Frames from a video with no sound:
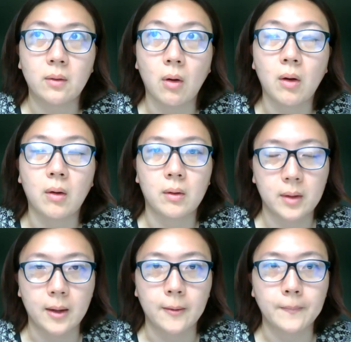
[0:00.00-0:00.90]
all
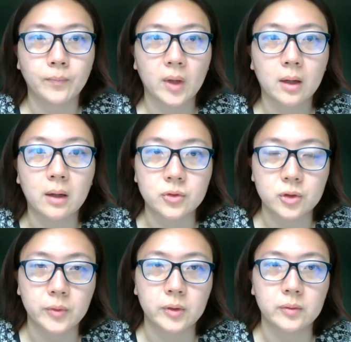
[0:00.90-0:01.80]

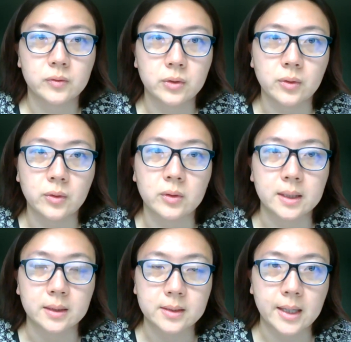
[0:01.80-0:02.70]
contributes to your
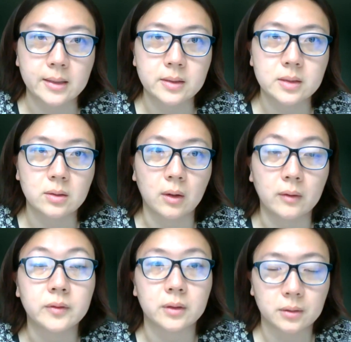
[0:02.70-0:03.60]
success of
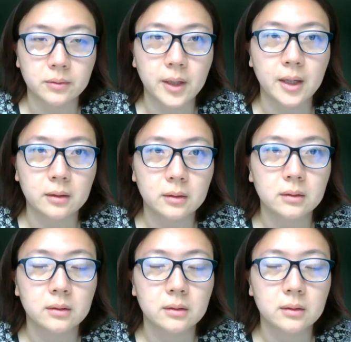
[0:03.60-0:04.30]
the career.